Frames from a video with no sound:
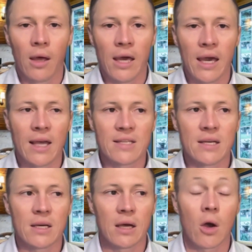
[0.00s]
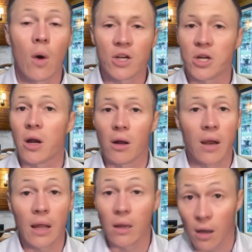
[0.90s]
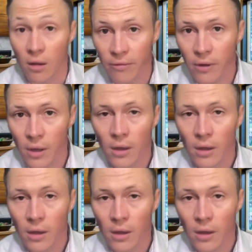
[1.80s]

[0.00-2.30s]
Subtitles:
He has a questionnaire that I love,